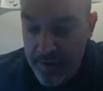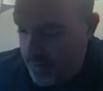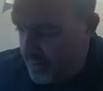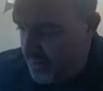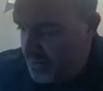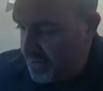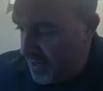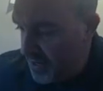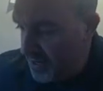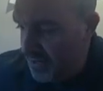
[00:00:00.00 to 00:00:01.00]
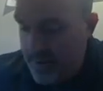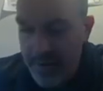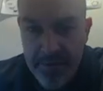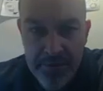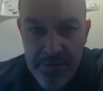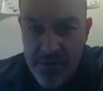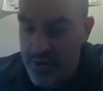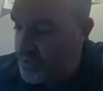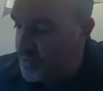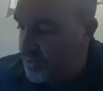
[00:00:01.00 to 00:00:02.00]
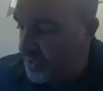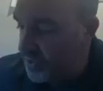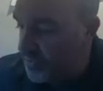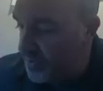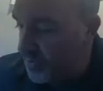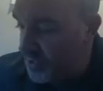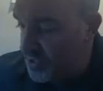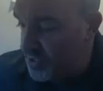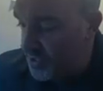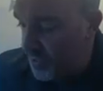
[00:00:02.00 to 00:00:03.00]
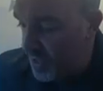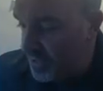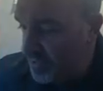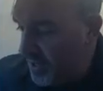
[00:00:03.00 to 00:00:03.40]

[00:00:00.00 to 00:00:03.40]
This side, I'm going to draw this one a little bit more straight,